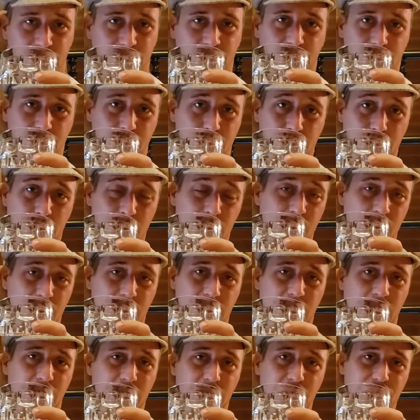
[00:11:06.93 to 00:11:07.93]
So a
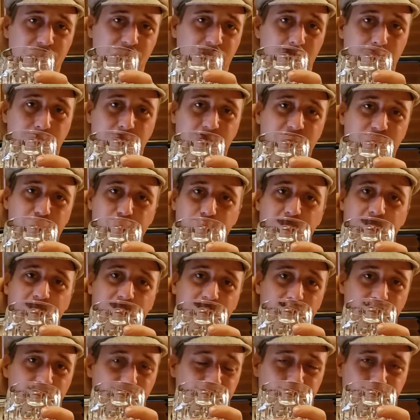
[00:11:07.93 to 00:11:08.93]
lot of those companies make
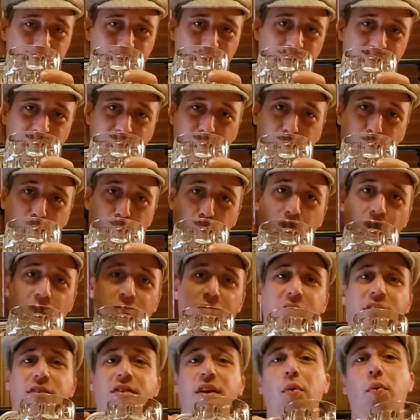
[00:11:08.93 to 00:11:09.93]
all sorts of different
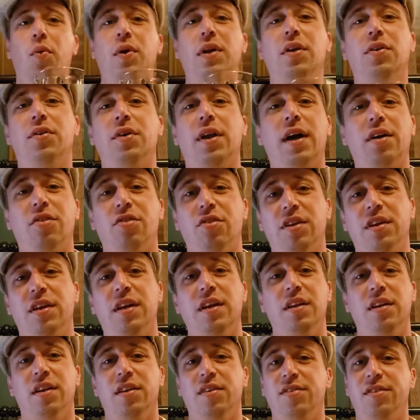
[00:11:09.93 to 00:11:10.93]
varieties that we don't actually
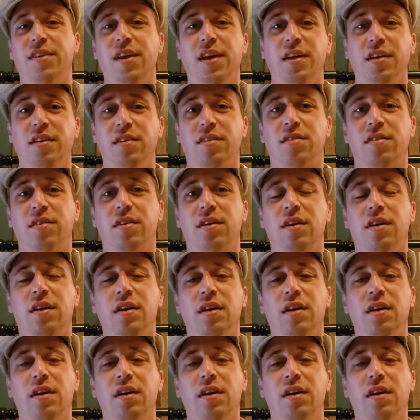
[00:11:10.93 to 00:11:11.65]
get in the States,